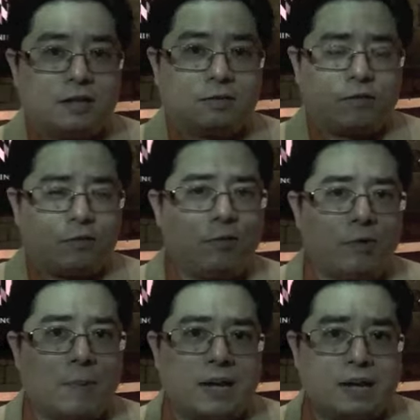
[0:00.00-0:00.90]
sort of do
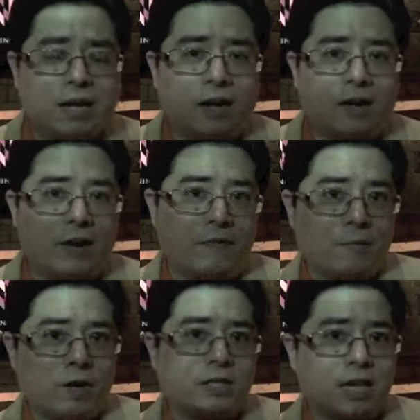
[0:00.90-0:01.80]
mobile later,
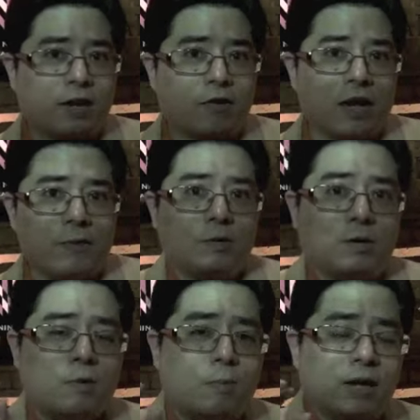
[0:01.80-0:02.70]
everyone is like, okay, we'll do
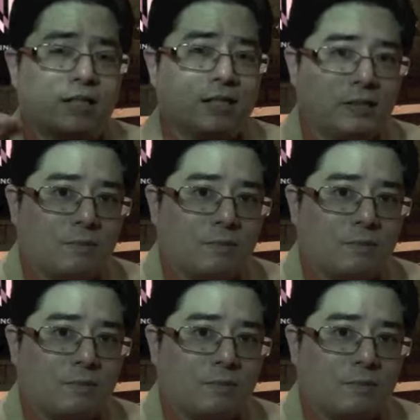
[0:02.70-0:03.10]
the mobile